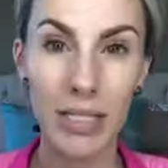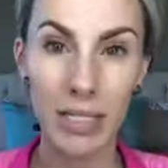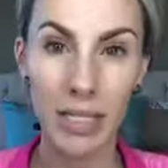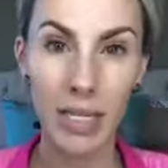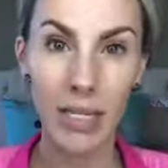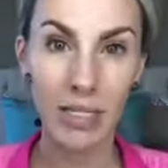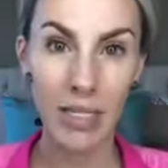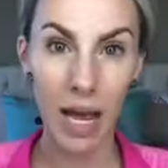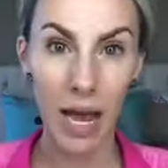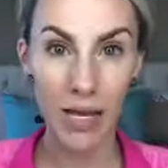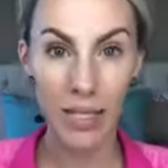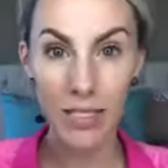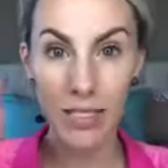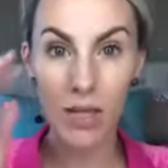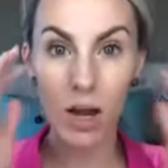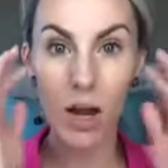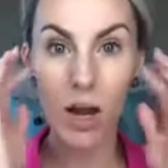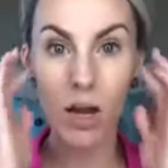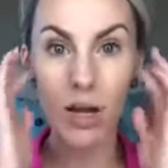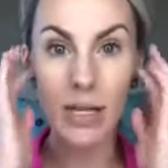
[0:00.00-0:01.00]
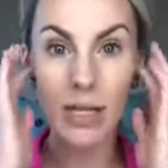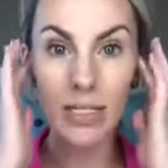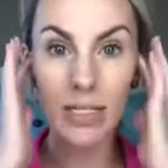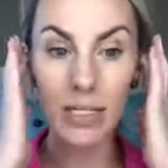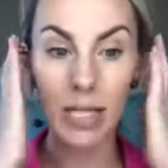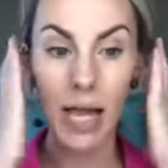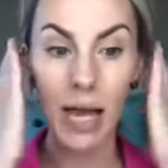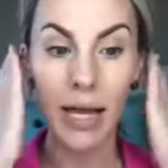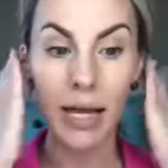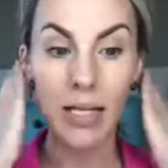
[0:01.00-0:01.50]
things I saw is
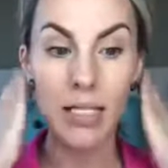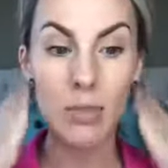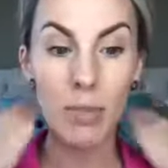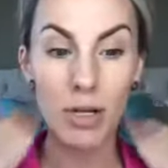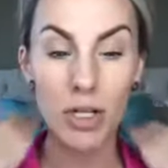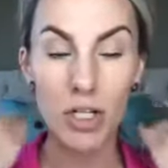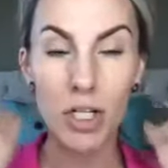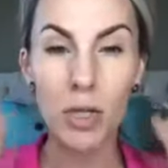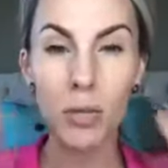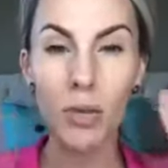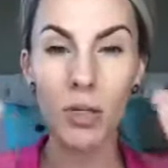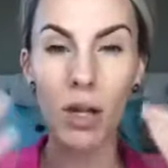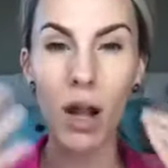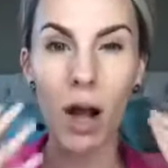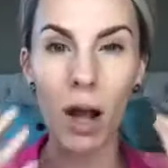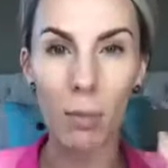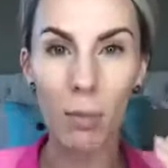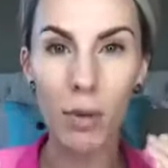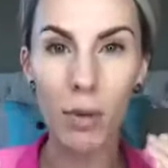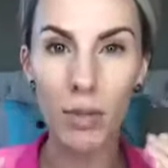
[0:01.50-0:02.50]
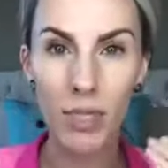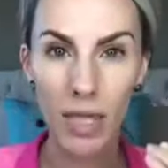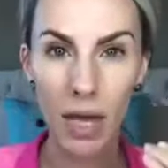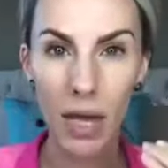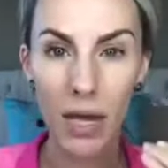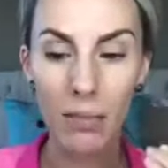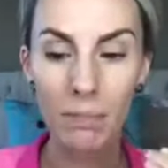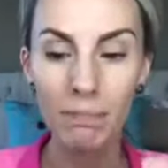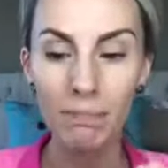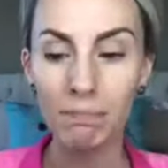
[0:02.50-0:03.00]
like, especially with combo
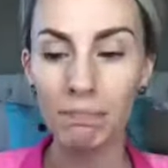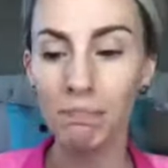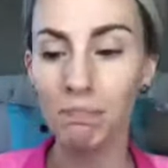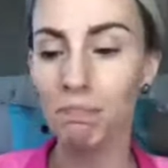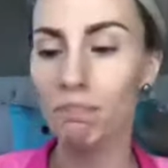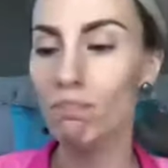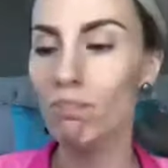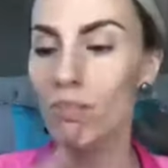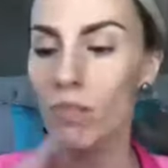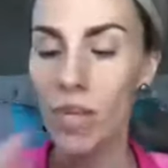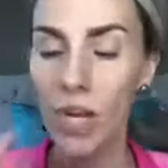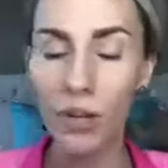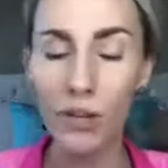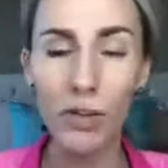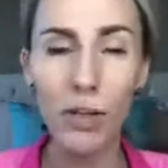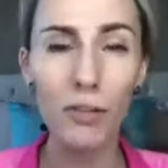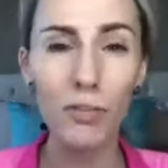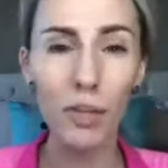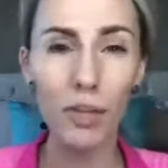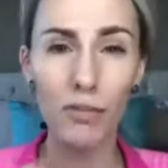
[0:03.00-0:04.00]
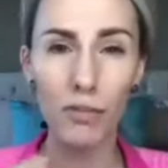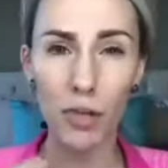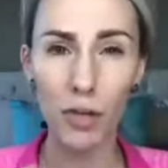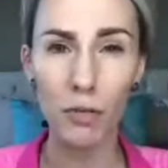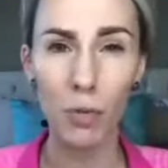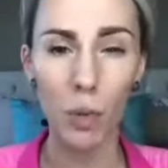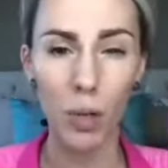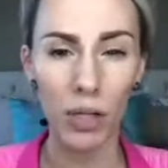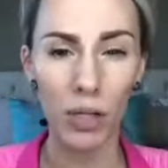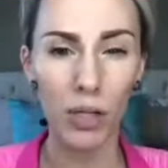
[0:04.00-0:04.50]
skin, if you
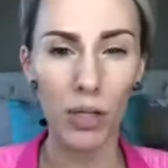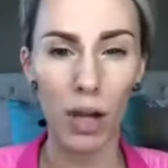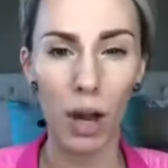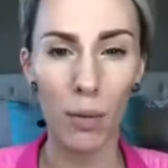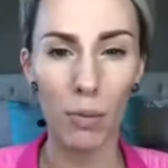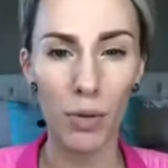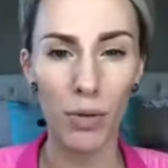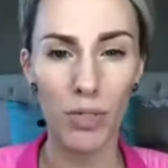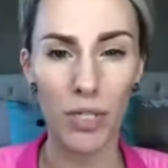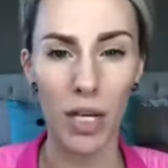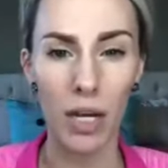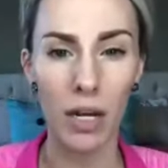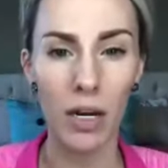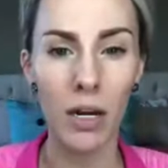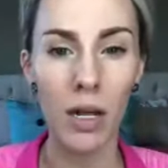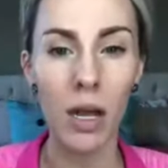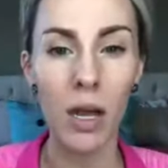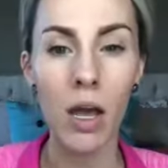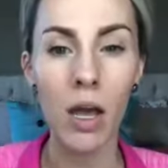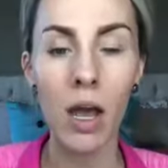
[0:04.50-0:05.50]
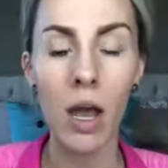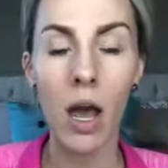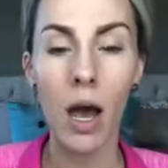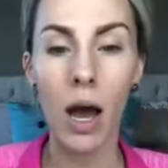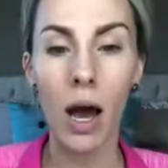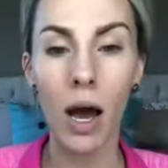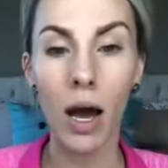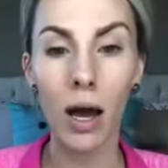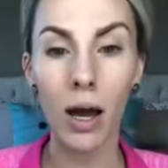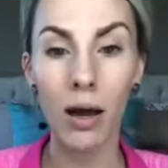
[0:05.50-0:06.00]
have oily or combo skin,
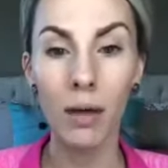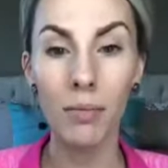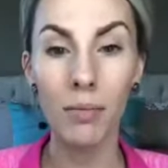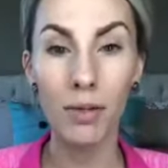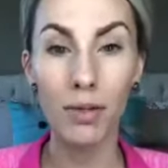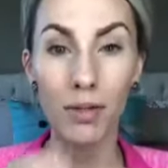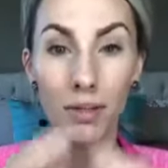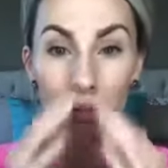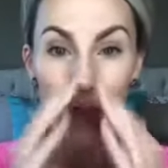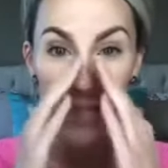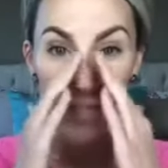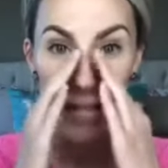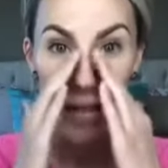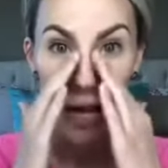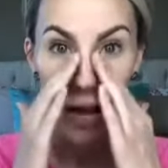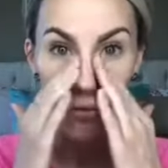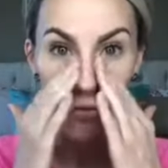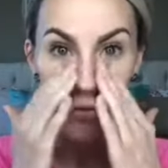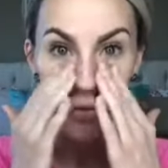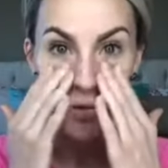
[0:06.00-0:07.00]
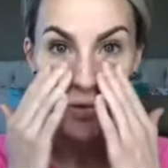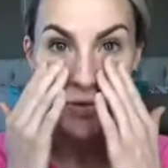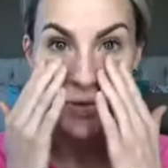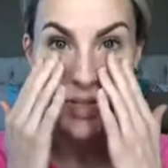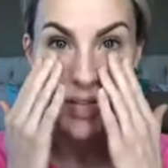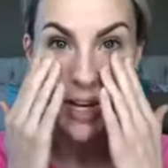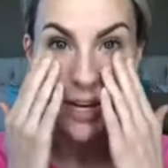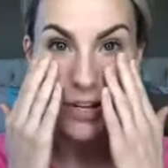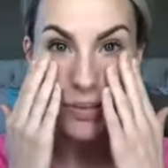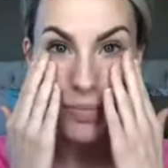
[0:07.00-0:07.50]
you notice like halfway through the
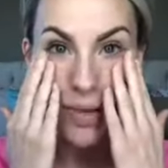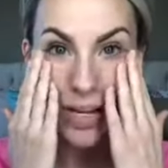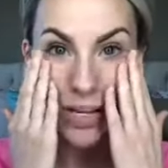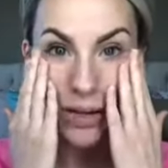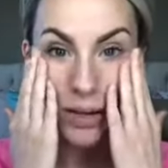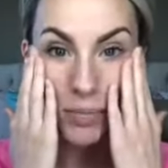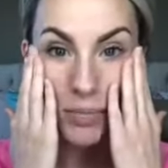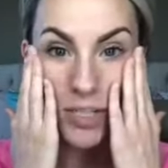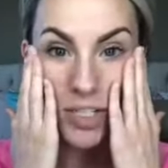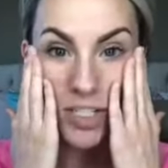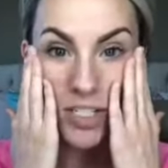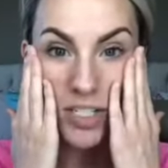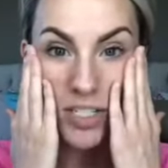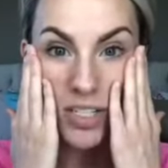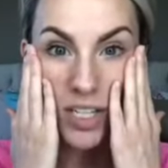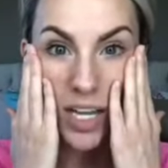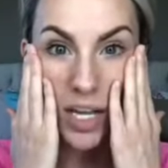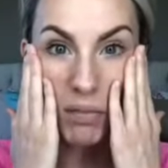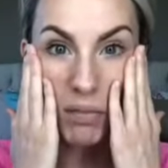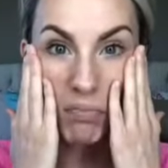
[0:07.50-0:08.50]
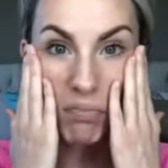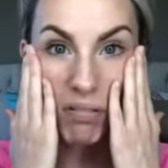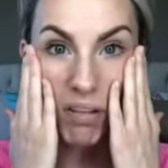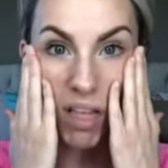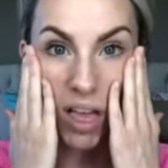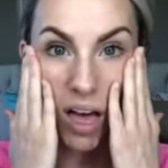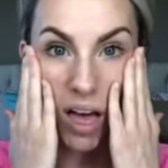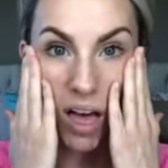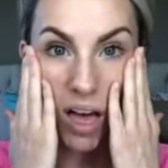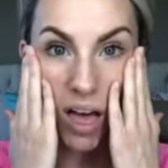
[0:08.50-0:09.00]
day your makeup is just like
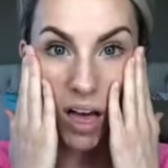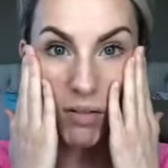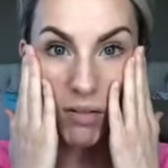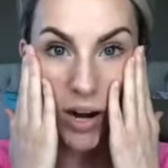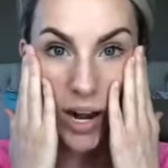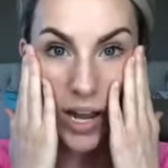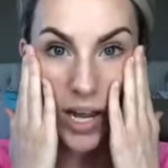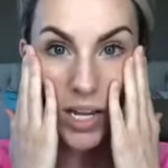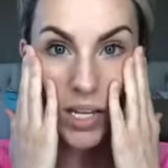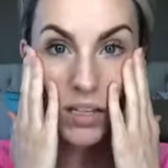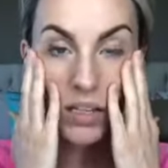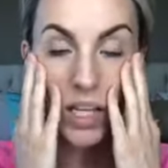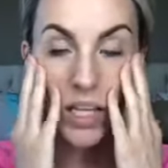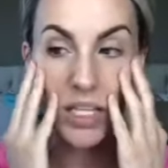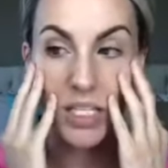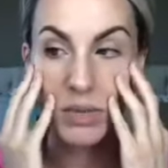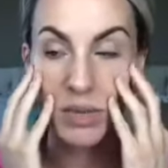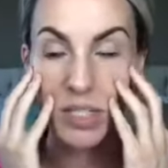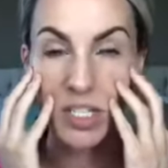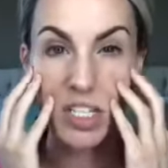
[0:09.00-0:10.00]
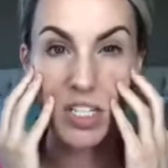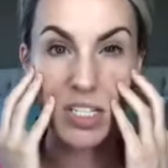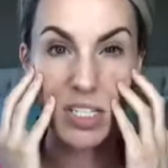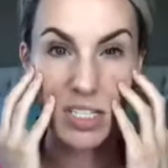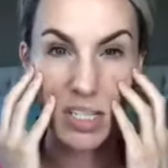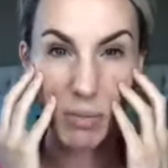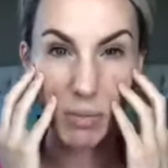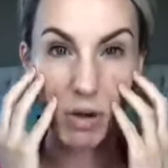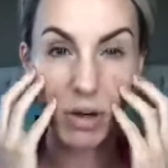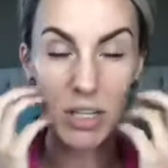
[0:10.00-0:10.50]
blah, right? Like especially in the
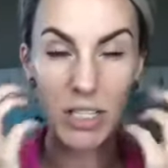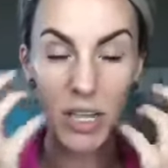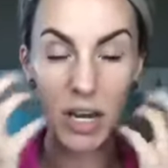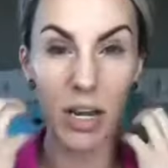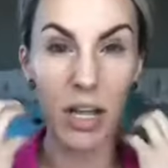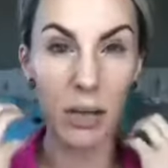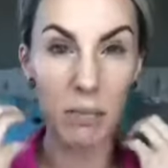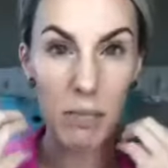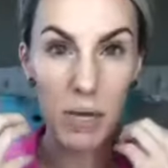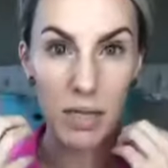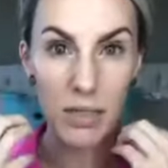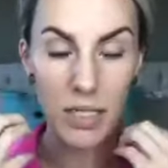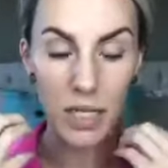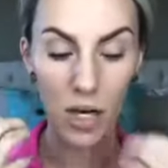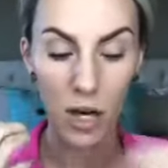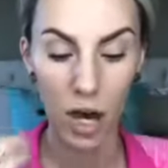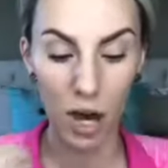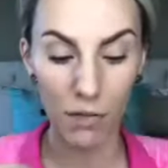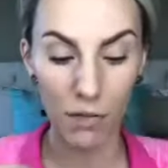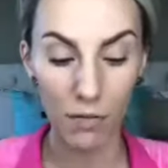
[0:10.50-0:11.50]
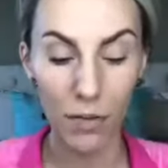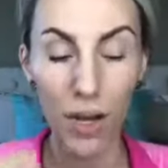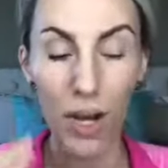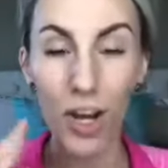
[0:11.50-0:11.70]
summer, it's kind of like melting off.